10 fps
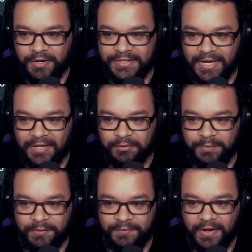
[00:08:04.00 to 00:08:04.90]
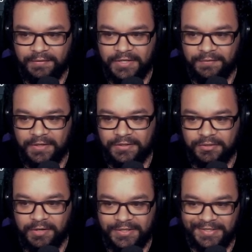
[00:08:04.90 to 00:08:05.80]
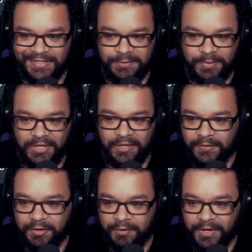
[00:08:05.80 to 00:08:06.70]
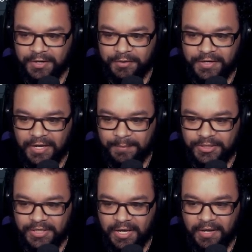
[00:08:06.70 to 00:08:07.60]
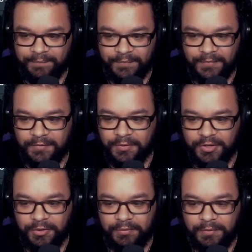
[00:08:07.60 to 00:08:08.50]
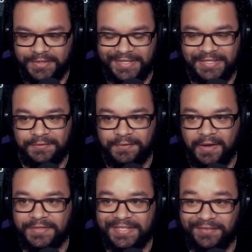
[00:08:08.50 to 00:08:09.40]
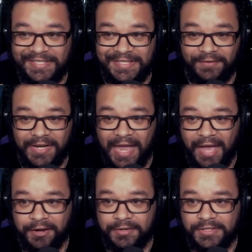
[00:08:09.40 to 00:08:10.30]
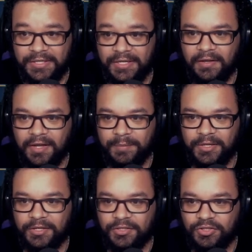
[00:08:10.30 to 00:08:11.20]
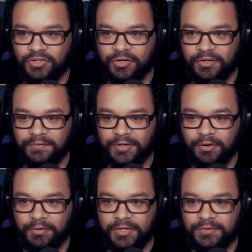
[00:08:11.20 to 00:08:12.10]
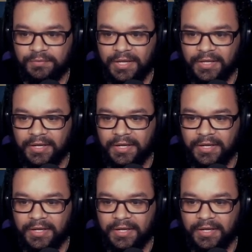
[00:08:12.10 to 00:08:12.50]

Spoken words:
attack, 3.5 defense, 286 speed, crit rate, crit damage, yeah. 303 resist, 577 accuracy. Got him in a Journal of Necrotus Relic.